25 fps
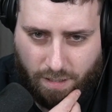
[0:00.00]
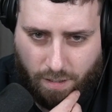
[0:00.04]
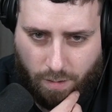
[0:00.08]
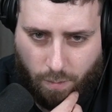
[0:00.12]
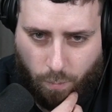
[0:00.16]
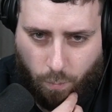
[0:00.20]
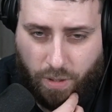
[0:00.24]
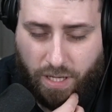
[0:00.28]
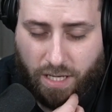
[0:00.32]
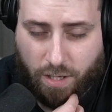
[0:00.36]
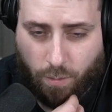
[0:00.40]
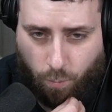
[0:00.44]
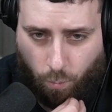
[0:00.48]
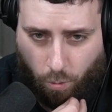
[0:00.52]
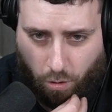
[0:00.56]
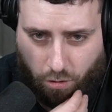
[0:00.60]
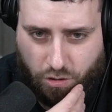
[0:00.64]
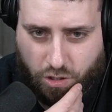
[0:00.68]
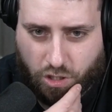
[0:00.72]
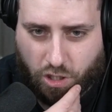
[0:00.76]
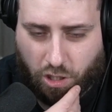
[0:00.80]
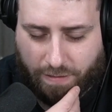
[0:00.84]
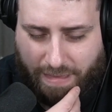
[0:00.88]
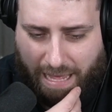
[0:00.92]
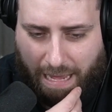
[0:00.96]
We can
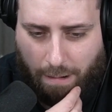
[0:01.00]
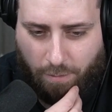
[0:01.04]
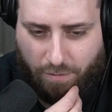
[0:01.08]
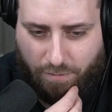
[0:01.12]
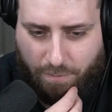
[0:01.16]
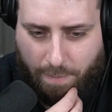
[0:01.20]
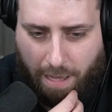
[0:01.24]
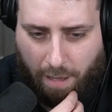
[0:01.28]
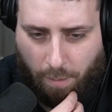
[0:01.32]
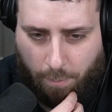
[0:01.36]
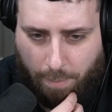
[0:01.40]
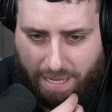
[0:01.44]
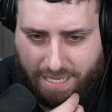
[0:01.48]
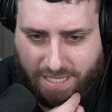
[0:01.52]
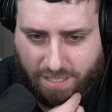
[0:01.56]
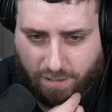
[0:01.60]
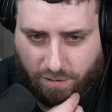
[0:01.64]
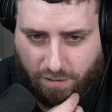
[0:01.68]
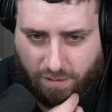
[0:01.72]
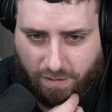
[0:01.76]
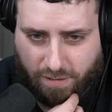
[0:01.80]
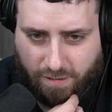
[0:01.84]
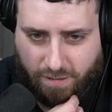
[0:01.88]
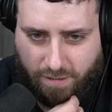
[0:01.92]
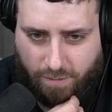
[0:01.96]
one-shot that with Melmetal,
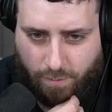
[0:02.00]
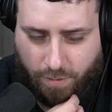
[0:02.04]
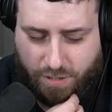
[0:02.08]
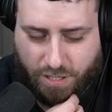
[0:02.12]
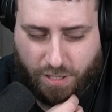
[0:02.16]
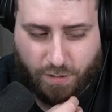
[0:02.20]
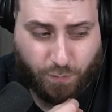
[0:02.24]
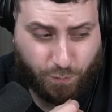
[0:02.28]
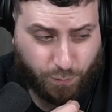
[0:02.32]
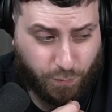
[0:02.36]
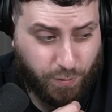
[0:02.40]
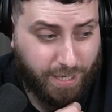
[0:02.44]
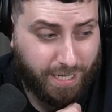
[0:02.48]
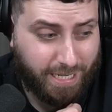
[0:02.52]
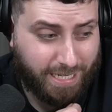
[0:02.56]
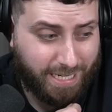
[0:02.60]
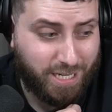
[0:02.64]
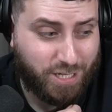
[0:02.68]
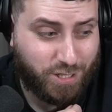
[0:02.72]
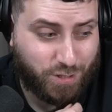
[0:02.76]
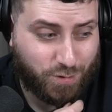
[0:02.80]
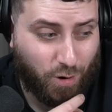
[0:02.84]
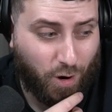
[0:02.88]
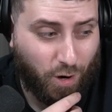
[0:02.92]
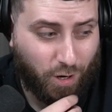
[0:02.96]
which is really
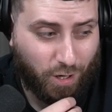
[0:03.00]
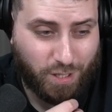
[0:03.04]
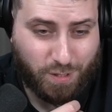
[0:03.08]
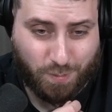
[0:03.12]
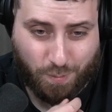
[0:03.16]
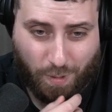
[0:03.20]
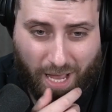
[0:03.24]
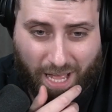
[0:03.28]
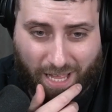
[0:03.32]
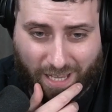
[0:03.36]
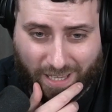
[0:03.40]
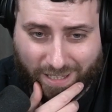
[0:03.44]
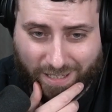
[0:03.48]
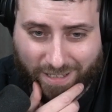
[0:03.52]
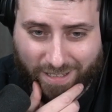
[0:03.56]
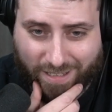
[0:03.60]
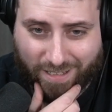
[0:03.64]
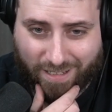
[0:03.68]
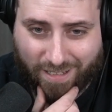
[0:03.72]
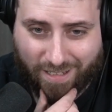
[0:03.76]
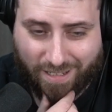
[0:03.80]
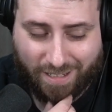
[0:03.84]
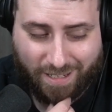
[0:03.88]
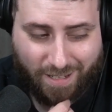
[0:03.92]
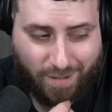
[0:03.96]
strong as well.
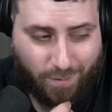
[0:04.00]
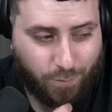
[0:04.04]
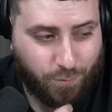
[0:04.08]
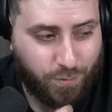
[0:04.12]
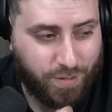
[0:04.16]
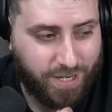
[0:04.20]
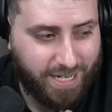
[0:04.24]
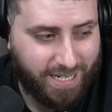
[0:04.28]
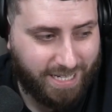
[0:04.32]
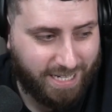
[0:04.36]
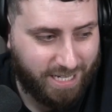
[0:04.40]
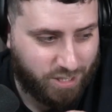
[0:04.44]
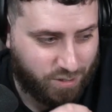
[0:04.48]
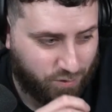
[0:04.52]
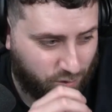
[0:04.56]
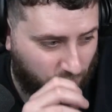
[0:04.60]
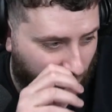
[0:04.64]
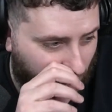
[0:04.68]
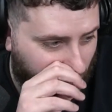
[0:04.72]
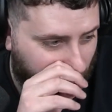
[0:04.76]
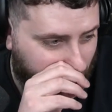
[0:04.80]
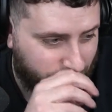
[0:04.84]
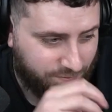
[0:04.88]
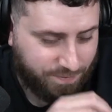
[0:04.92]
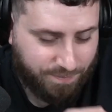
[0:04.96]
Really strong.